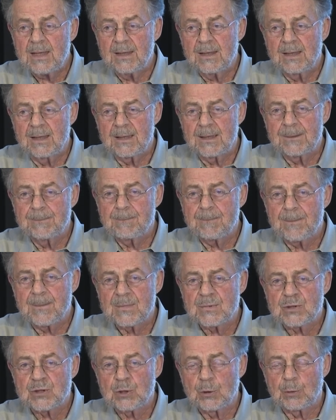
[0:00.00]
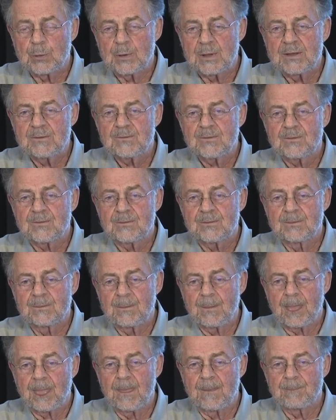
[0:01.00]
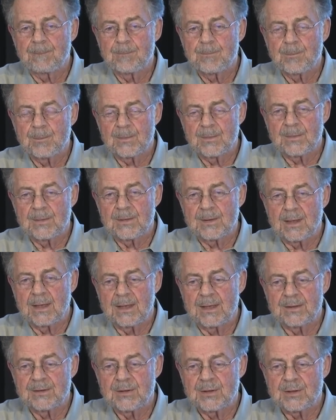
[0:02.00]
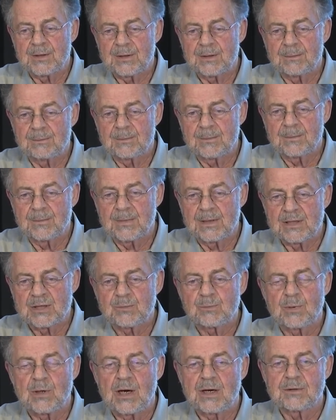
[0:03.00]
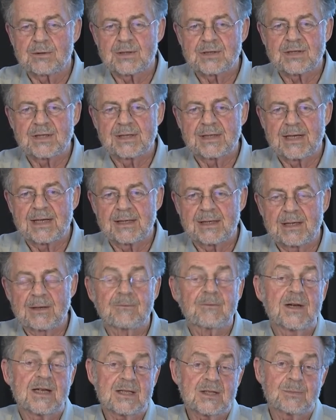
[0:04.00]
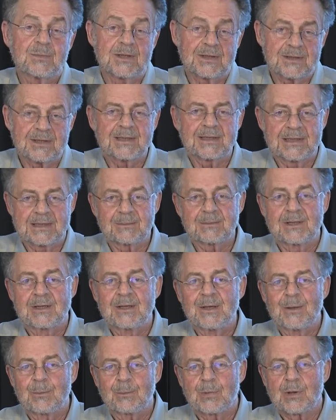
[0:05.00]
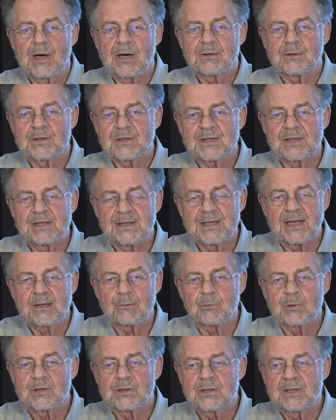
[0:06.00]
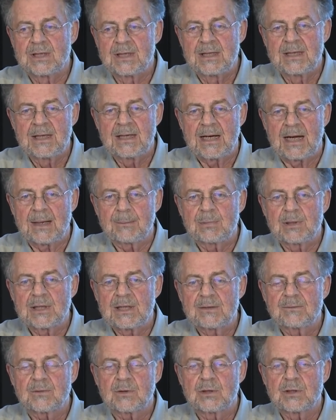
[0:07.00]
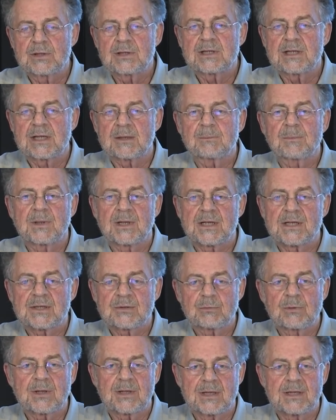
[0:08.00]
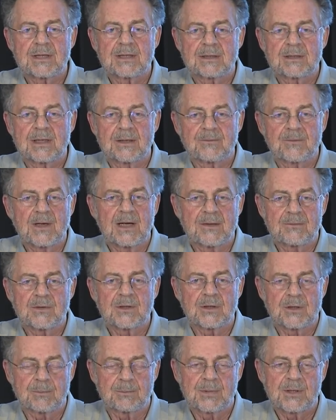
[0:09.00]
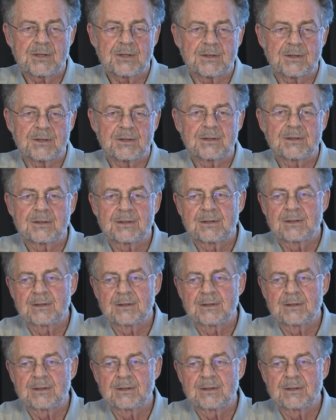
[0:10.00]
um, so if uh, there is progress in that, investment and then progress in that, which I believe could take place within a five-year period,